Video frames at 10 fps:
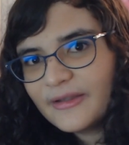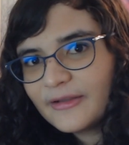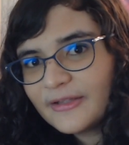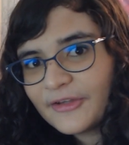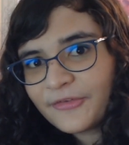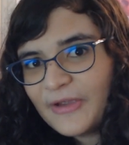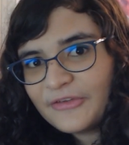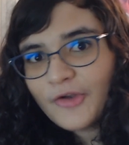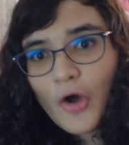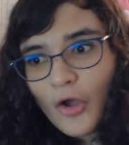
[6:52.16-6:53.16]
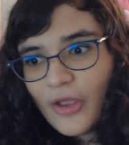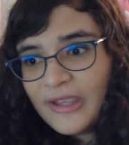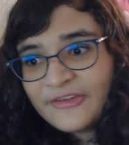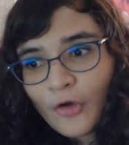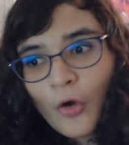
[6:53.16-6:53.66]
let's face it,
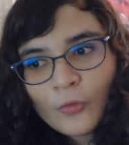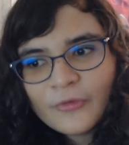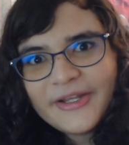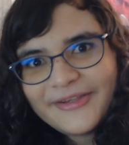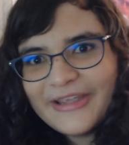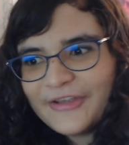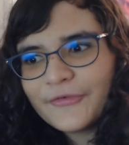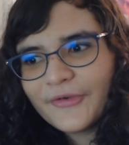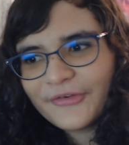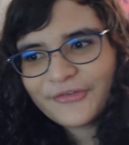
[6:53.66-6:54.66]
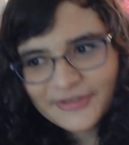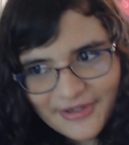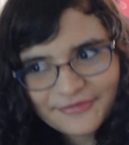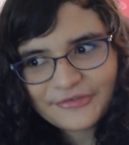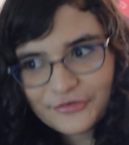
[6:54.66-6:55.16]
it's already dangerous to
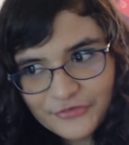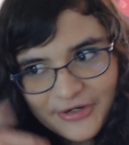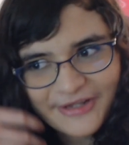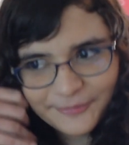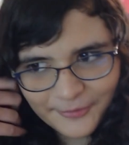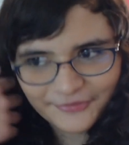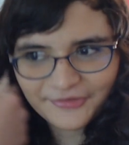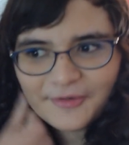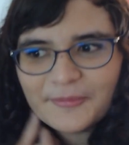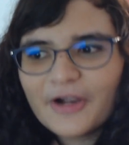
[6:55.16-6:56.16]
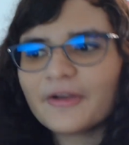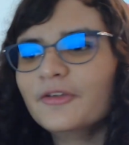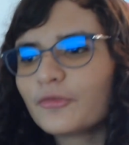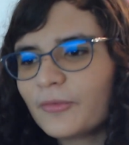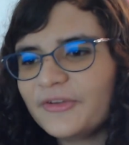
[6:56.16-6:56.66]
live as a trans person in America
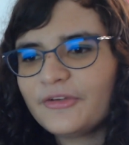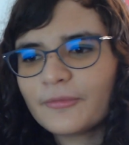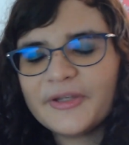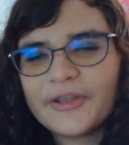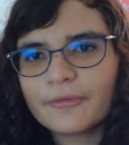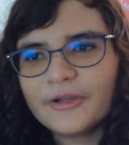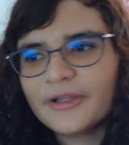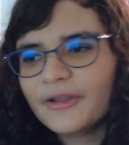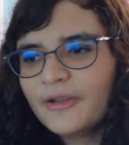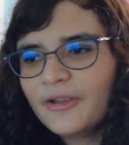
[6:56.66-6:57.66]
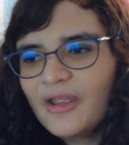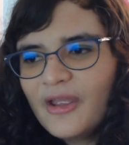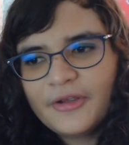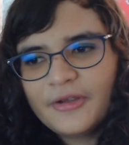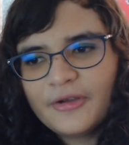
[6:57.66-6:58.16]
in 2023.
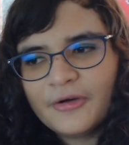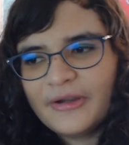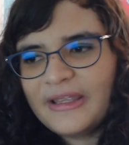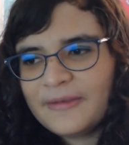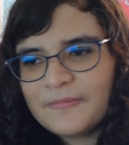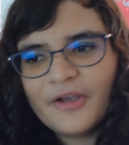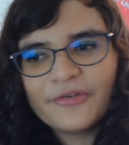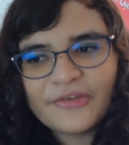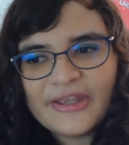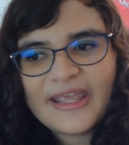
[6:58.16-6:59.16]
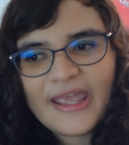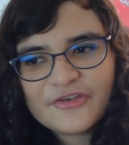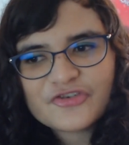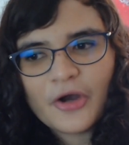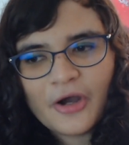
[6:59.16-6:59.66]
And bills like
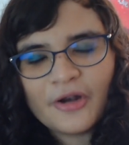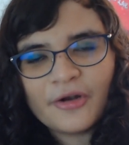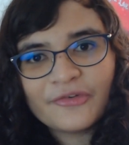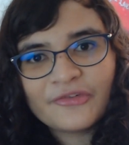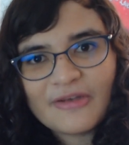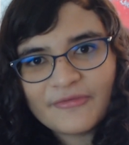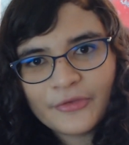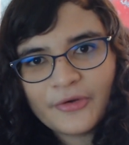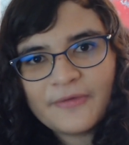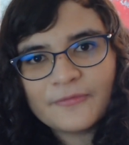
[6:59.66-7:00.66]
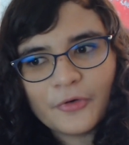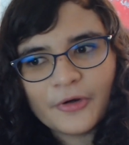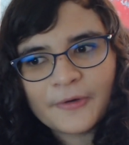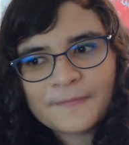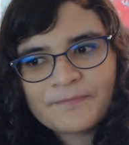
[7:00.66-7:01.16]
HR 734